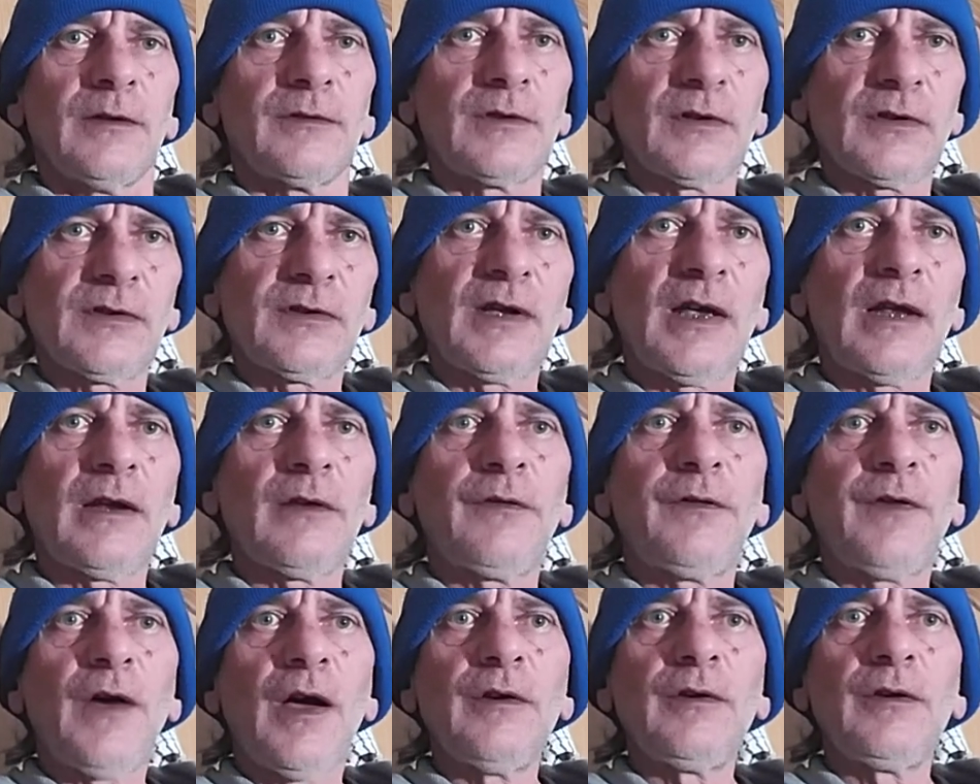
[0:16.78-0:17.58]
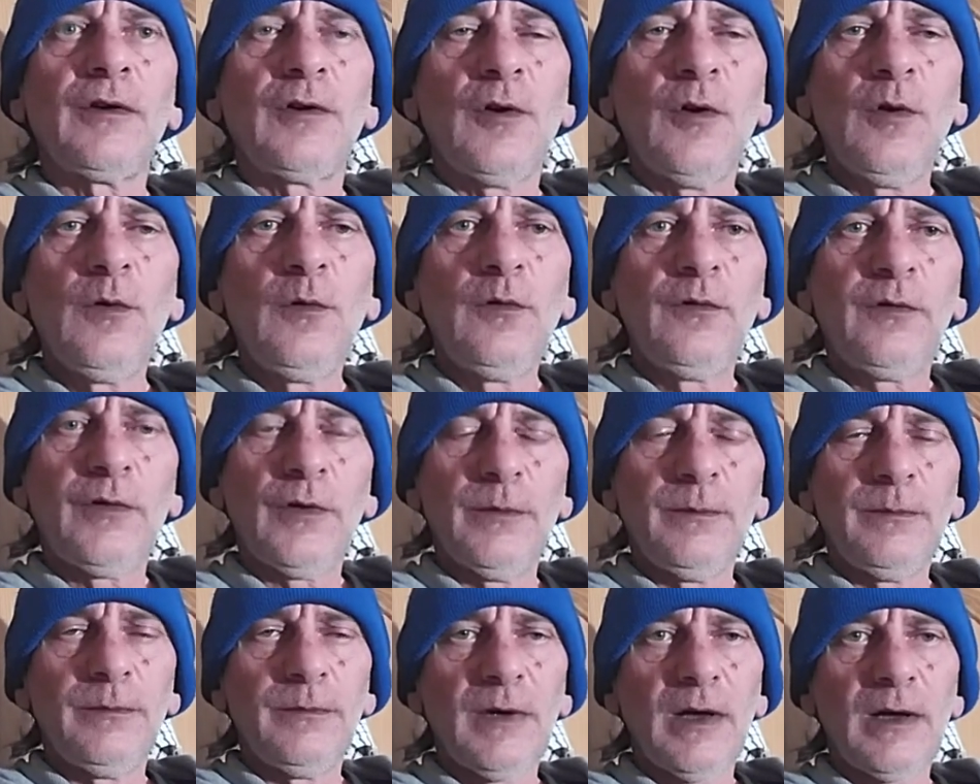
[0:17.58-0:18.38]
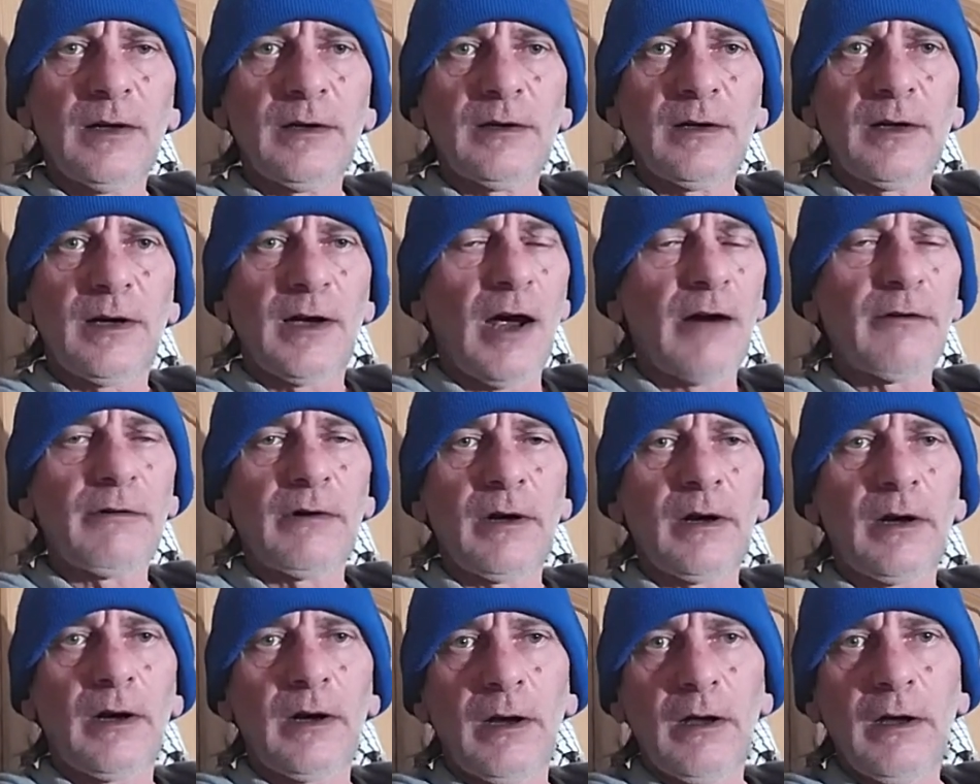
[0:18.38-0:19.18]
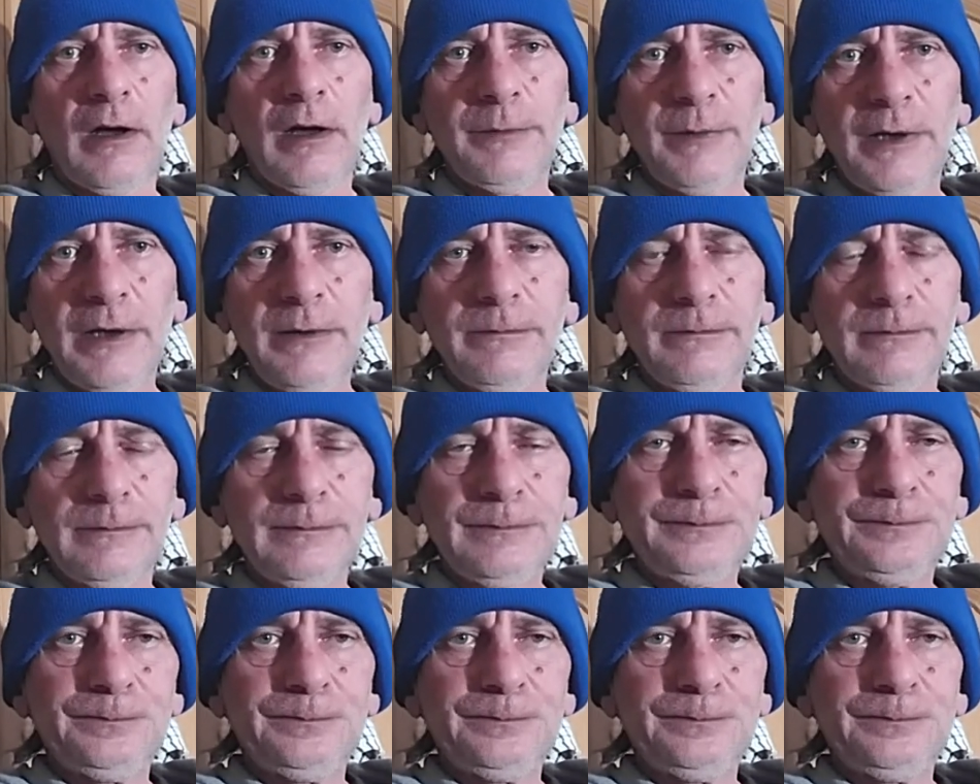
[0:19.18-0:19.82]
just had a phone call from Current Climate,